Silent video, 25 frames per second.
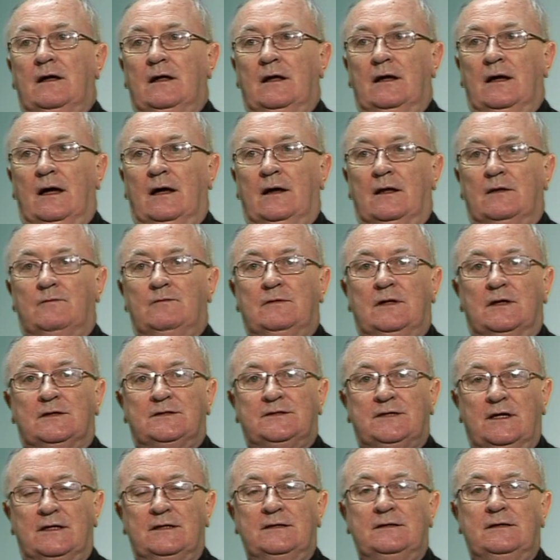the
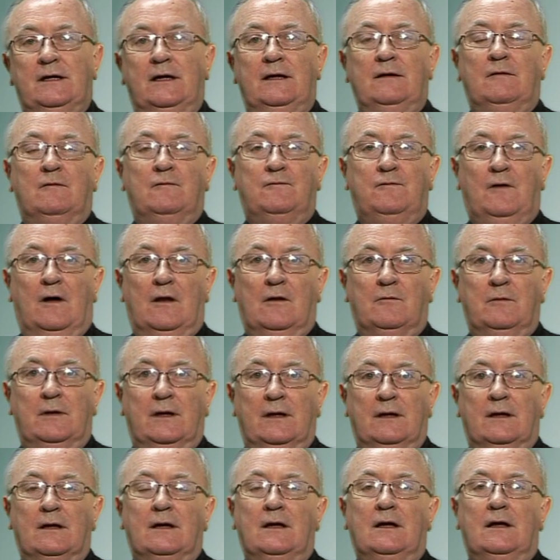Sunday
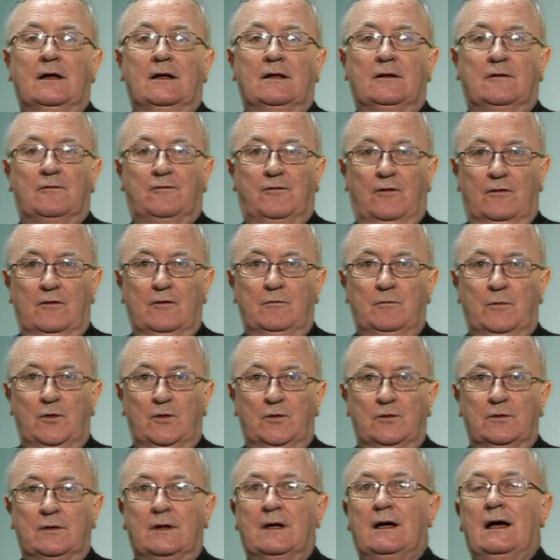following the full
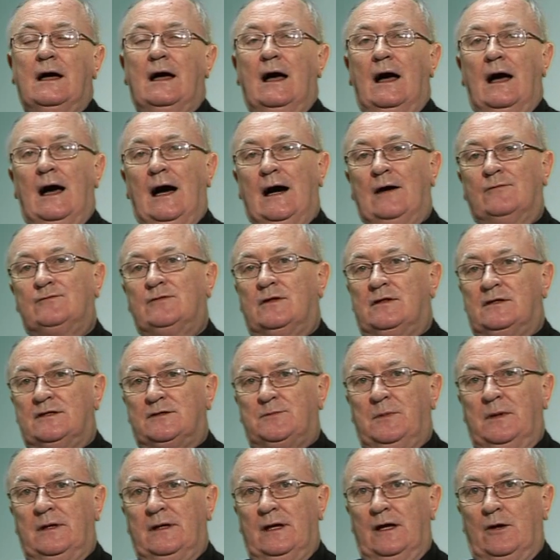moon after the
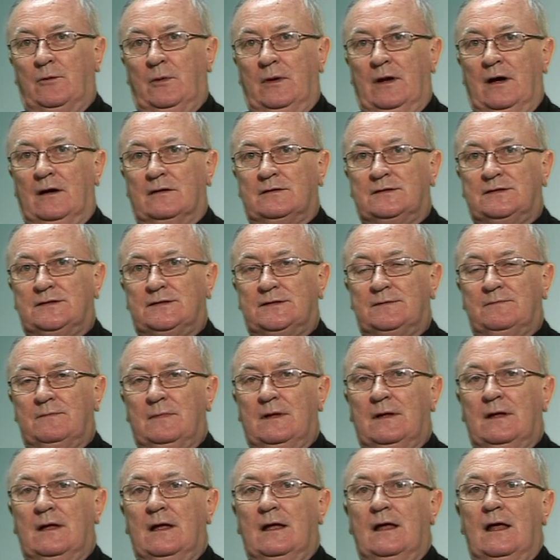spring equinox.
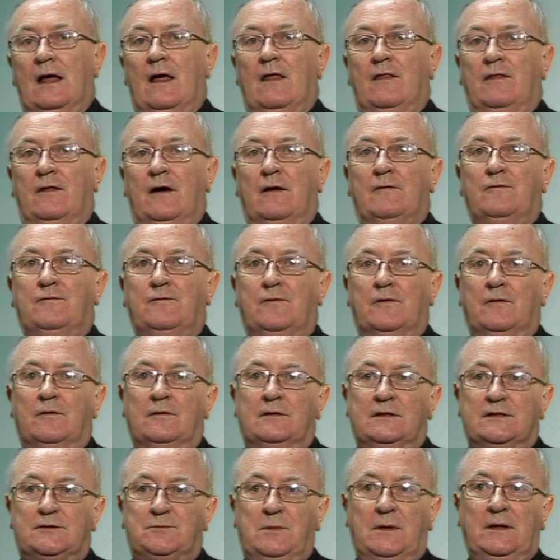
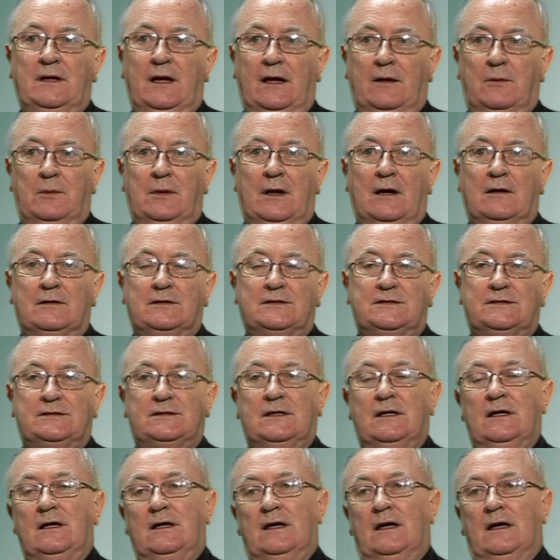Therefore, the spring
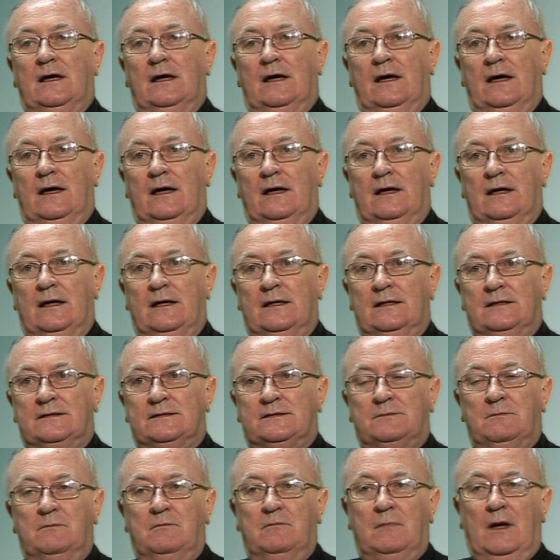equinox
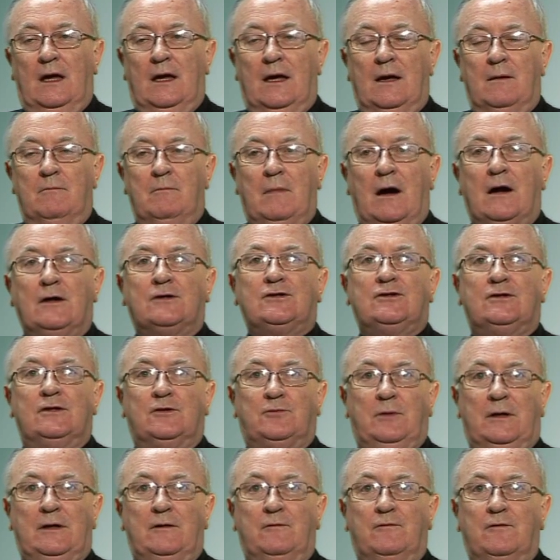is March the
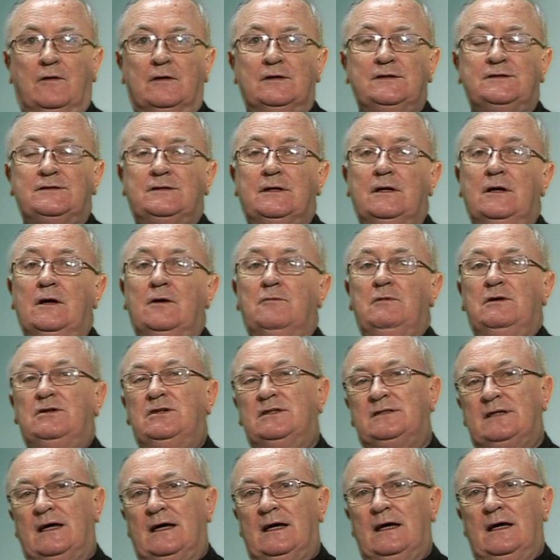21st, which
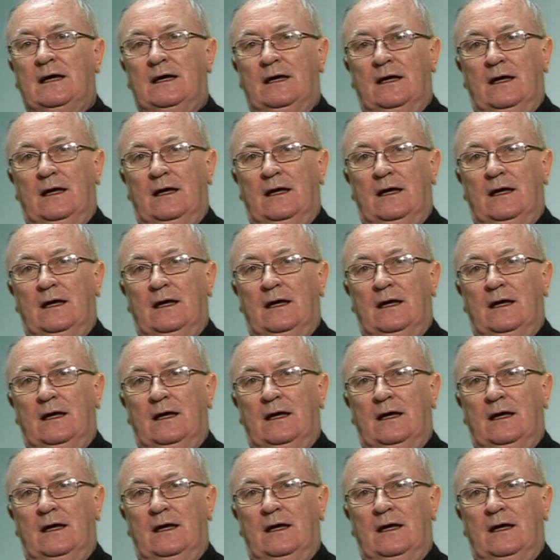is a